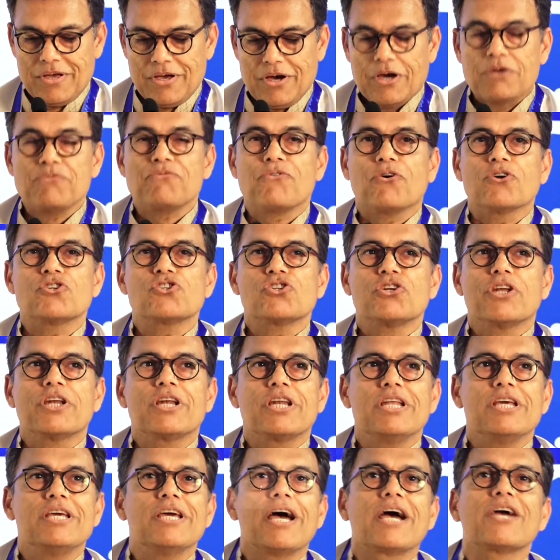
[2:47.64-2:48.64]

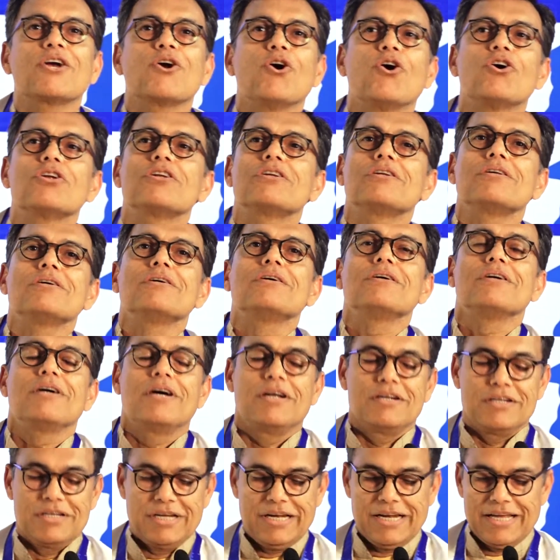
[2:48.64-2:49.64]
Unfortunately, I got
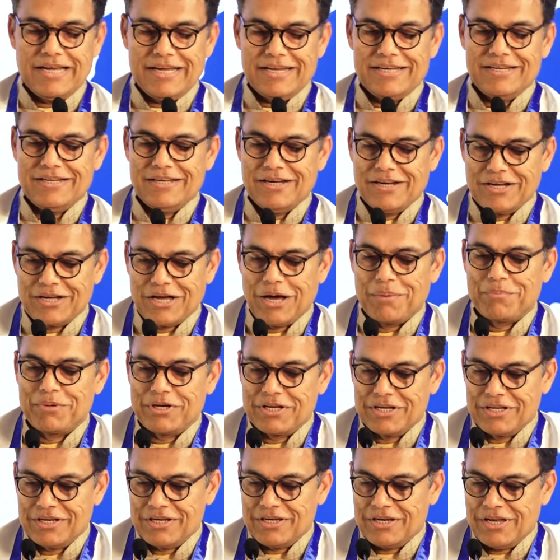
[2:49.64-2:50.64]
delayed
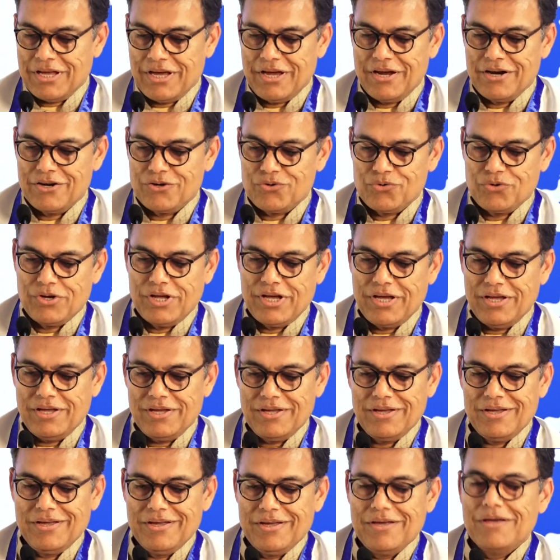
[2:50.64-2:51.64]
coming in here
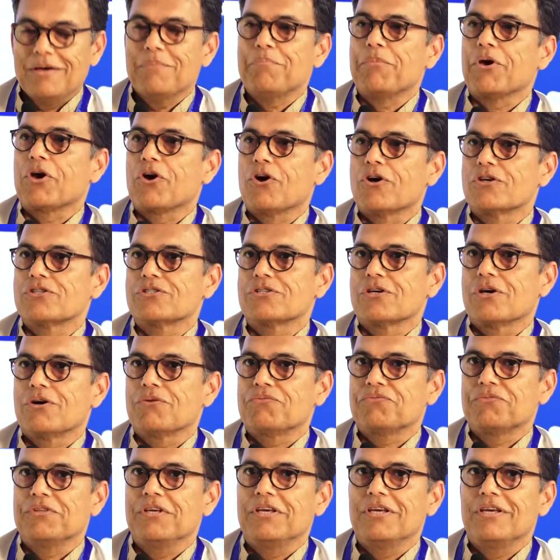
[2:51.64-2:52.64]
today because
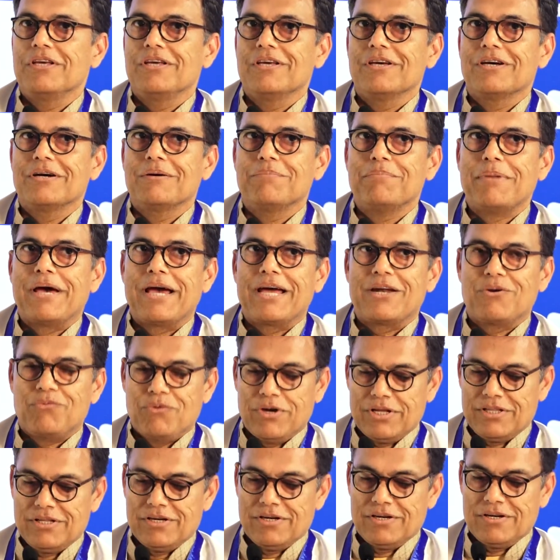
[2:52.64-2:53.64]
of the bad
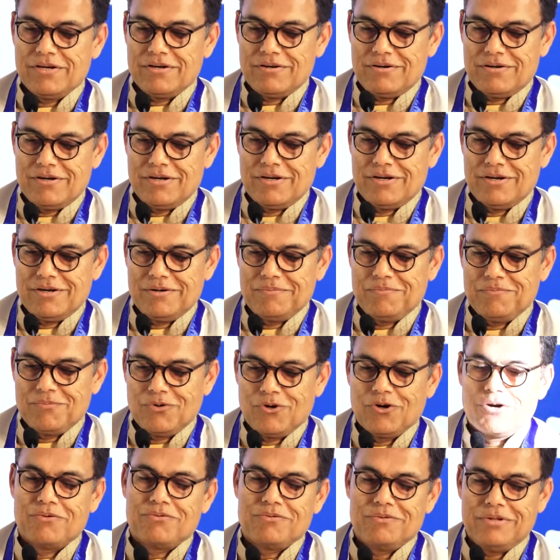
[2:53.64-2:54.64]
weather
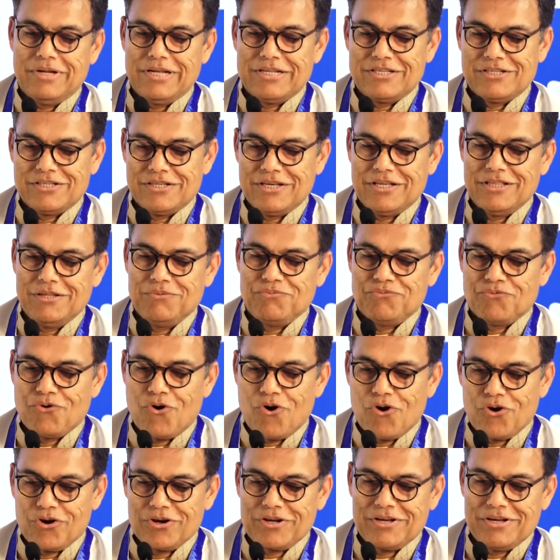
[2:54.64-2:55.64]
or let's say the
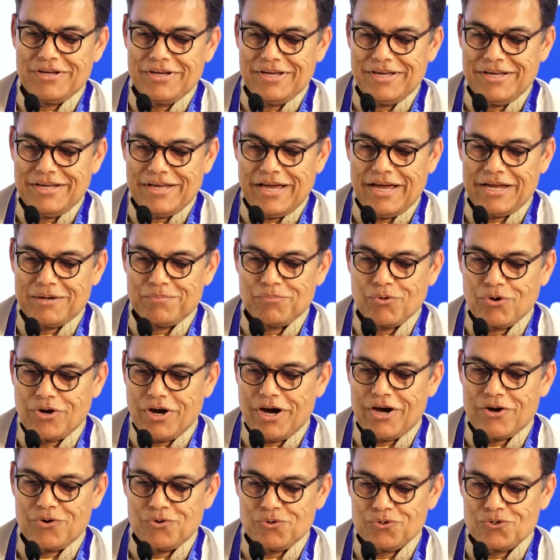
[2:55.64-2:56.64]
fog at
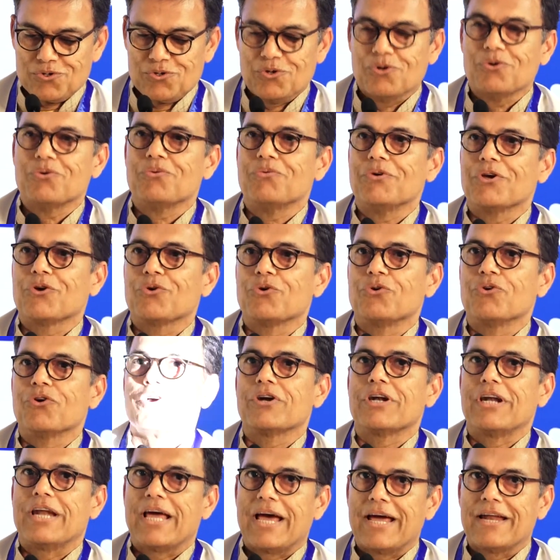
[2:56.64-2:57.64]
Bokaro, so we could
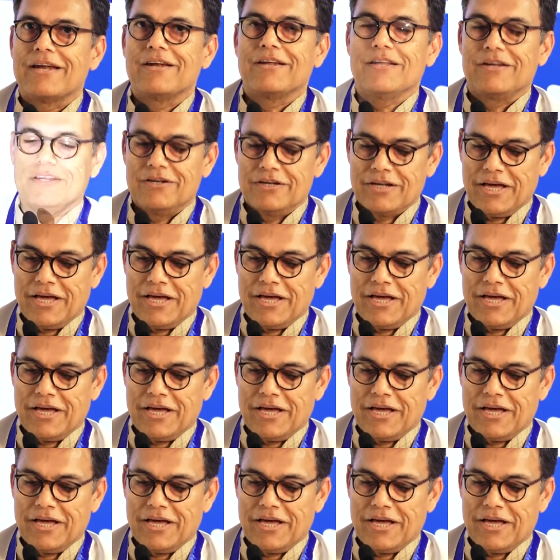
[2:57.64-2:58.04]
not land in